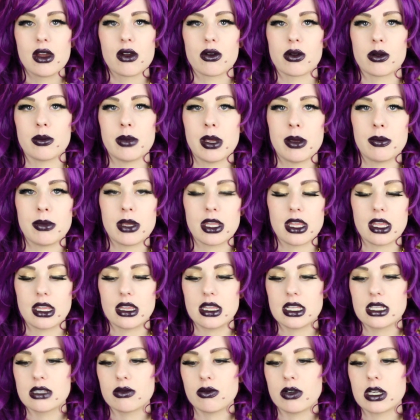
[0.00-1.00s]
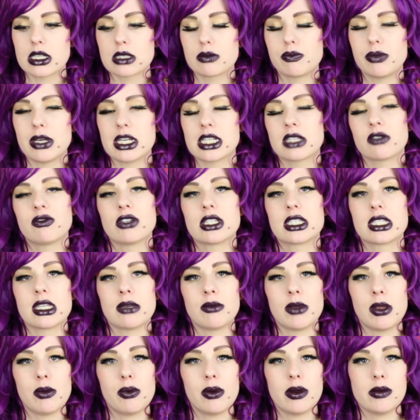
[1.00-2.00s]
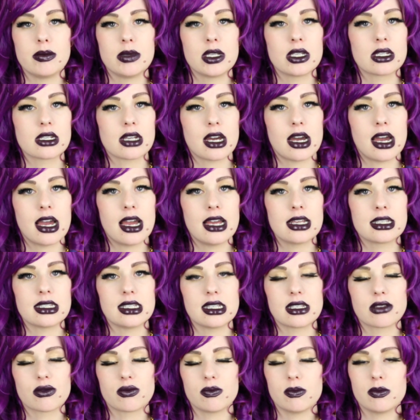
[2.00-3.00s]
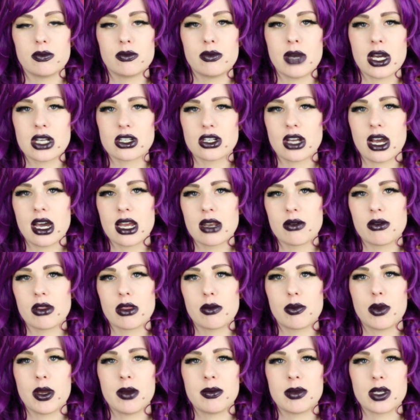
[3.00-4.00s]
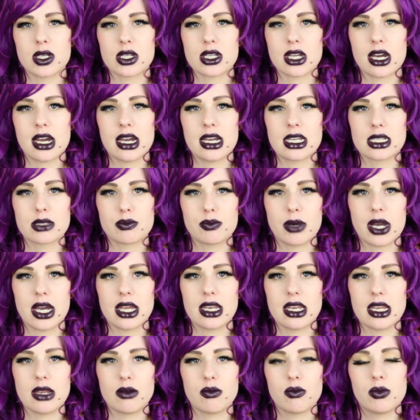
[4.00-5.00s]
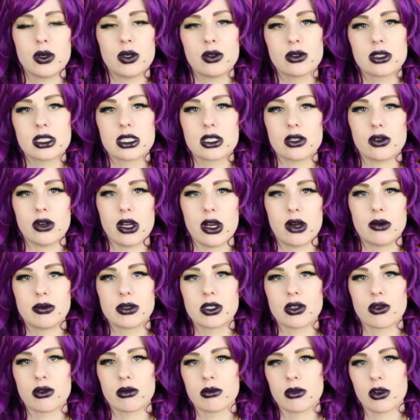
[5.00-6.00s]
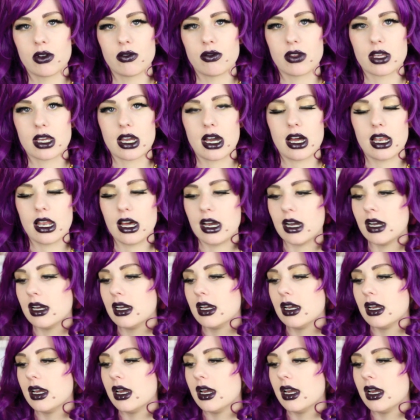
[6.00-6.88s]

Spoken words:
Remember that this works best for semi-permanent dyes. It's much harder with the permanent dyes, but it will still help to remove the colour.